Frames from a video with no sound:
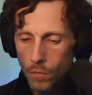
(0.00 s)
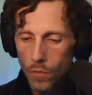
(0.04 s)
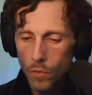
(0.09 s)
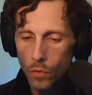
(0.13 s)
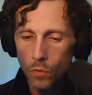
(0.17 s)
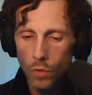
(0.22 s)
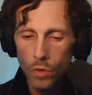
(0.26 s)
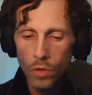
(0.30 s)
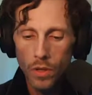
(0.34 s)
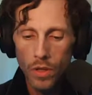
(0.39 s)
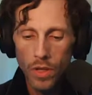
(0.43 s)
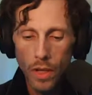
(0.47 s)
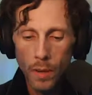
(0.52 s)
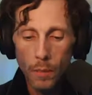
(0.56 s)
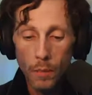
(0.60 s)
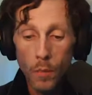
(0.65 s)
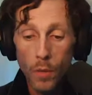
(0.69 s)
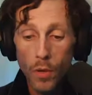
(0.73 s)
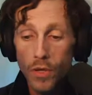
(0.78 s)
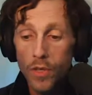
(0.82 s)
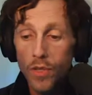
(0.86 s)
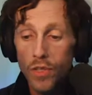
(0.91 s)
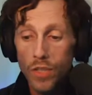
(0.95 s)
really
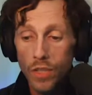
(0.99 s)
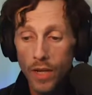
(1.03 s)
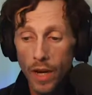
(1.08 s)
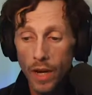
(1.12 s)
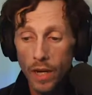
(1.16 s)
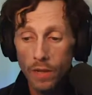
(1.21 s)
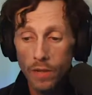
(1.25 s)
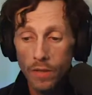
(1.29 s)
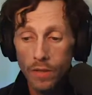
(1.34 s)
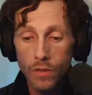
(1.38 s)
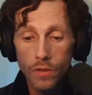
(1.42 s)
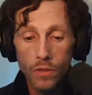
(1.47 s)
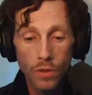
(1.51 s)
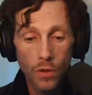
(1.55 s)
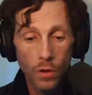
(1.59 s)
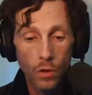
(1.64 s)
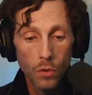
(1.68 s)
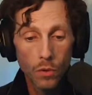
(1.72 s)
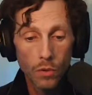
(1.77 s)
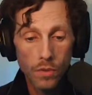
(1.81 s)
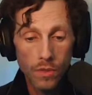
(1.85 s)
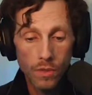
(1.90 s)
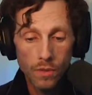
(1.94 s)
appreciate
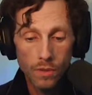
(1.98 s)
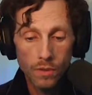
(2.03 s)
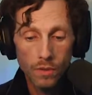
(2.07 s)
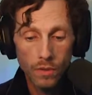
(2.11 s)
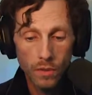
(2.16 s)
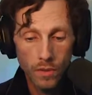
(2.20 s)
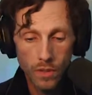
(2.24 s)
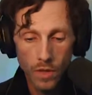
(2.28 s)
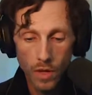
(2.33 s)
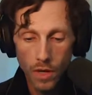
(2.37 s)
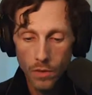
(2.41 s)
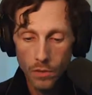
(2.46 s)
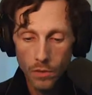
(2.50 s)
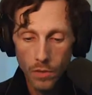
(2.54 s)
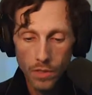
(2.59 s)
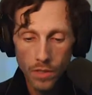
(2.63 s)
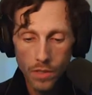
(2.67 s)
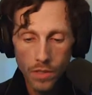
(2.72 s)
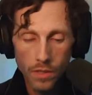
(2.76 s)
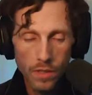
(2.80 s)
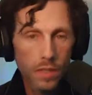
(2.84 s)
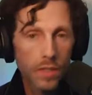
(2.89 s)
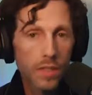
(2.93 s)
those genres,
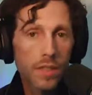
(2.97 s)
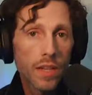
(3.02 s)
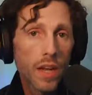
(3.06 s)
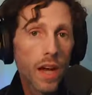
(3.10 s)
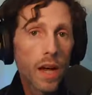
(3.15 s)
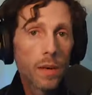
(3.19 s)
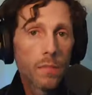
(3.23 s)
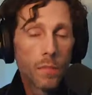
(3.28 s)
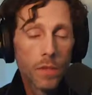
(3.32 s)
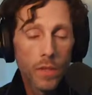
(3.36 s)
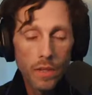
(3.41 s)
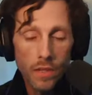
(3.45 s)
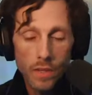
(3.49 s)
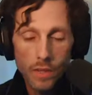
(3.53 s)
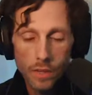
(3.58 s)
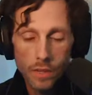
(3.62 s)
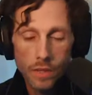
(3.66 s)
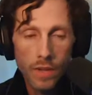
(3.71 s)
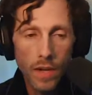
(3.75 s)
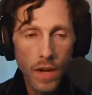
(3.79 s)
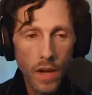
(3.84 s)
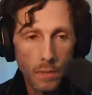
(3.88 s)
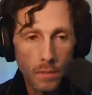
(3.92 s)
because it's
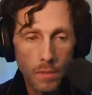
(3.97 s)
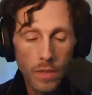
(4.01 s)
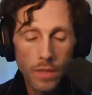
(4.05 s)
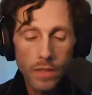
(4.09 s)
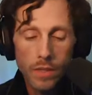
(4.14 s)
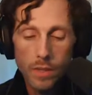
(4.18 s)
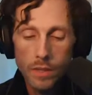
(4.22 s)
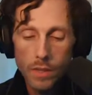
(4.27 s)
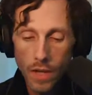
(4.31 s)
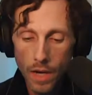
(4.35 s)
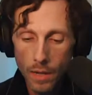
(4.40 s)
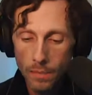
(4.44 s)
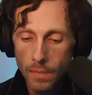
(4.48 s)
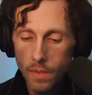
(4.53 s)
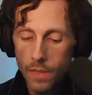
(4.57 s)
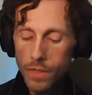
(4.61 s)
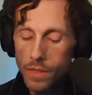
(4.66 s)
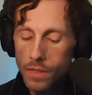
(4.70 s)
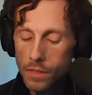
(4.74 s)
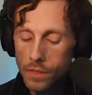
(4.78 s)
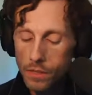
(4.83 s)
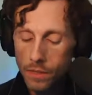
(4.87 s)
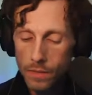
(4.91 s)
timeless, timeless,
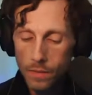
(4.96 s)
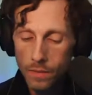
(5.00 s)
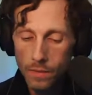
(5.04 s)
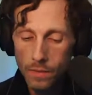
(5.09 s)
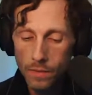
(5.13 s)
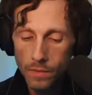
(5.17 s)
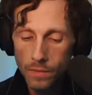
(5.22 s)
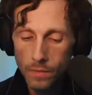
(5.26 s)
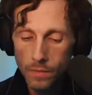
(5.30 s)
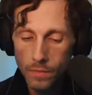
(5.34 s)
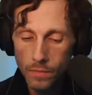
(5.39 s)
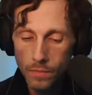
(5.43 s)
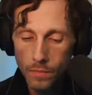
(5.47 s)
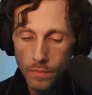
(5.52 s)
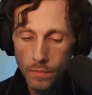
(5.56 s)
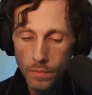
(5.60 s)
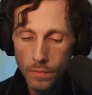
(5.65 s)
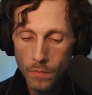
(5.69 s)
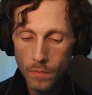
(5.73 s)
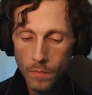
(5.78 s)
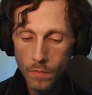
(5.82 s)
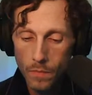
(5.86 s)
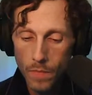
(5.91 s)
timeless.
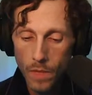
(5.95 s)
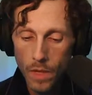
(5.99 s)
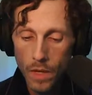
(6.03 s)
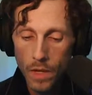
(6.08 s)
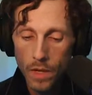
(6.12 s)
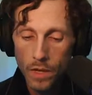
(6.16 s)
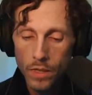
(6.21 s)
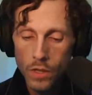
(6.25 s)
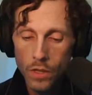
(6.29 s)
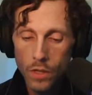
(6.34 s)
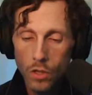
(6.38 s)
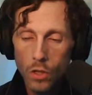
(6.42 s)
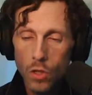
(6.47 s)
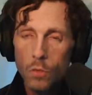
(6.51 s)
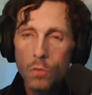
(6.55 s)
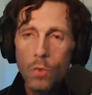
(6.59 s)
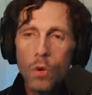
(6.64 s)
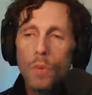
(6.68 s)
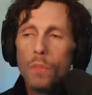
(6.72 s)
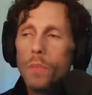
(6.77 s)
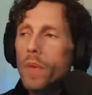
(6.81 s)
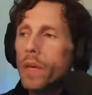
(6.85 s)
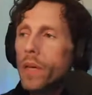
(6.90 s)
So no
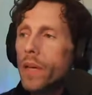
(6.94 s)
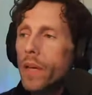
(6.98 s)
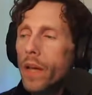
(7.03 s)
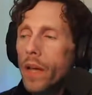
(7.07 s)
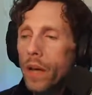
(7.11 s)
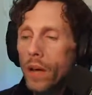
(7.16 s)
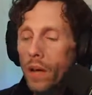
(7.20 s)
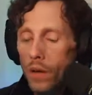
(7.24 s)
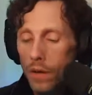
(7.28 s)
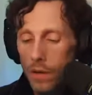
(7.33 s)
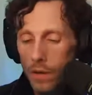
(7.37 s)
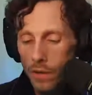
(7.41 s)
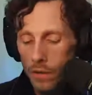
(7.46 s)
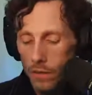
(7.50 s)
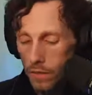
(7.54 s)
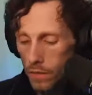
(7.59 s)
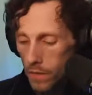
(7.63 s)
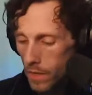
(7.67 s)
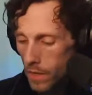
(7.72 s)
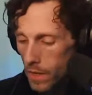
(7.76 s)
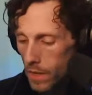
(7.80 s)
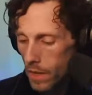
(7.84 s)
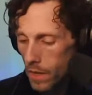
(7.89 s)
more big hair
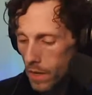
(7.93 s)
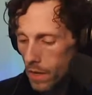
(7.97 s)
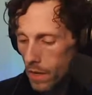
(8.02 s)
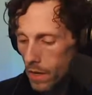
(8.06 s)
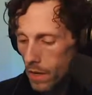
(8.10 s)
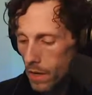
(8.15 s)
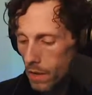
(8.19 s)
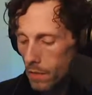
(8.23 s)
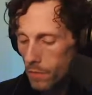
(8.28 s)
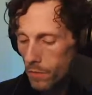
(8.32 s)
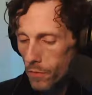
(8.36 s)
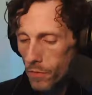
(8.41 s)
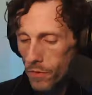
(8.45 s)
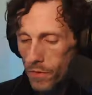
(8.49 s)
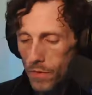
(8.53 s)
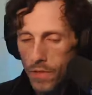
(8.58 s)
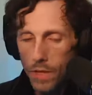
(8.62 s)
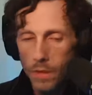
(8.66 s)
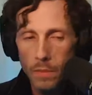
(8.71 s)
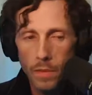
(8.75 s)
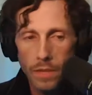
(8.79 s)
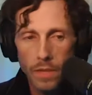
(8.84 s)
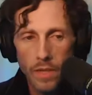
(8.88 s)
for
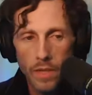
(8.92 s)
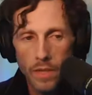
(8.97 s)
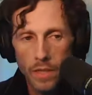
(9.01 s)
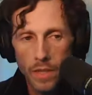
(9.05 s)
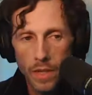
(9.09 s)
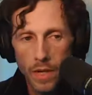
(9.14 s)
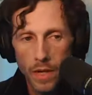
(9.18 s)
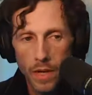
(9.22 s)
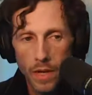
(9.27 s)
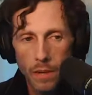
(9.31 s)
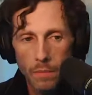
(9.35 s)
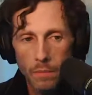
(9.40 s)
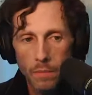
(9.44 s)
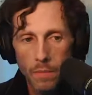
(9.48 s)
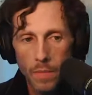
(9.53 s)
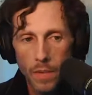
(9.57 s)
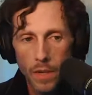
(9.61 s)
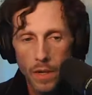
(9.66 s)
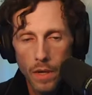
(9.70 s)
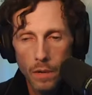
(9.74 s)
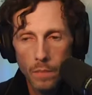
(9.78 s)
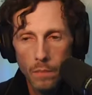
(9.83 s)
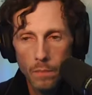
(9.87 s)
them at the time.
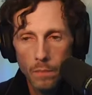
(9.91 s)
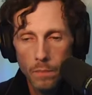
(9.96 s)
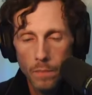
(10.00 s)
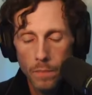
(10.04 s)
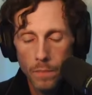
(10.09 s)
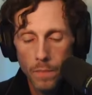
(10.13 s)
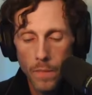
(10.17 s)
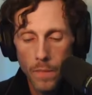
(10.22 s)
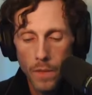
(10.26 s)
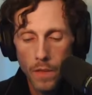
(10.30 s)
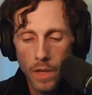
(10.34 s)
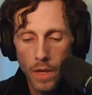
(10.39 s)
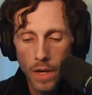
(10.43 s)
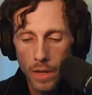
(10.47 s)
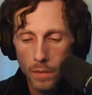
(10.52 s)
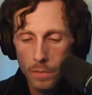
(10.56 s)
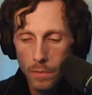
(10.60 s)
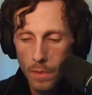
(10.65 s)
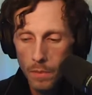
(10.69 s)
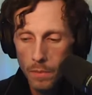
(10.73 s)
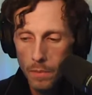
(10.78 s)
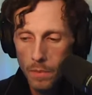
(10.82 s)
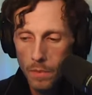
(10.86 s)
A lot
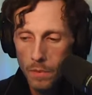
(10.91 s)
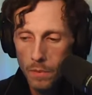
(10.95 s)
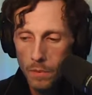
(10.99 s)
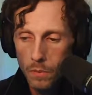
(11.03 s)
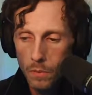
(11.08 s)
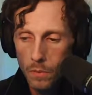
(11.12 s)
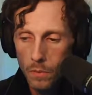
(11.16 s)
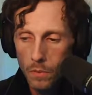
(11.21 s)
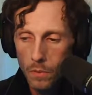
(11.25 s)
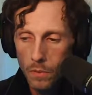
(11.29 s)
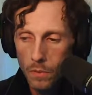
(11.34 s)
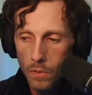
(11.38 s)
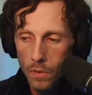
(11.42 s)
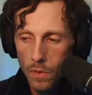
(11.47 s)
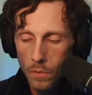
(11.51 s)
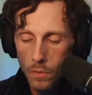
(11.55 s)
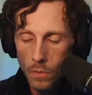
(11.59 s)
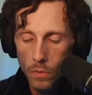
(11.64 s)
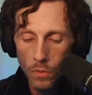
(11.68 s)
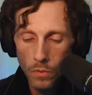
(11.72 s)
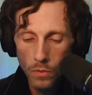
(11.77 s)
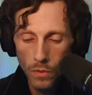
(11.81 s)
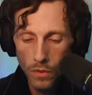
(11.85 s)
of people were
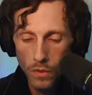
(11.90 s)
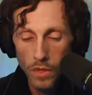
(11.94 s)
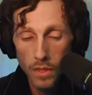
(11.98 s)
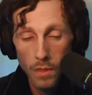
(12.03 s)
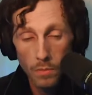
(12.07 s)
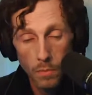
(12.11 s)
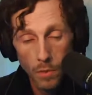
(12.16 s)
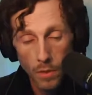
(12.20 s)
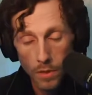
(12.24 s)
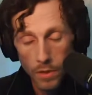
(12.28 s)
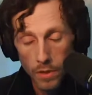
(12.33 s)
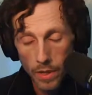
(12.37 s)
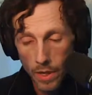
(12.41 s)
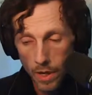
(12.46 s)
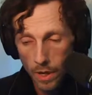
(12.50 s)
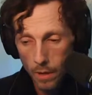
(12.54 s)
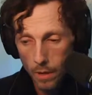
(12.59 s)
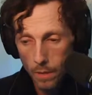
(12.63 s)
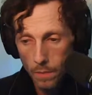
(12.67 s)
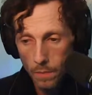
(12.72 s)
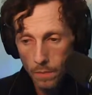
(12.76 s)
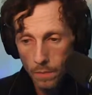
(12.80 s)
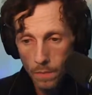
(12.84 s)
really burned
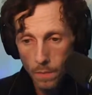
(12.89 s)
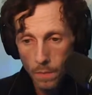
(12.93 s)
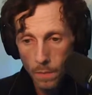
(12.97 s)
out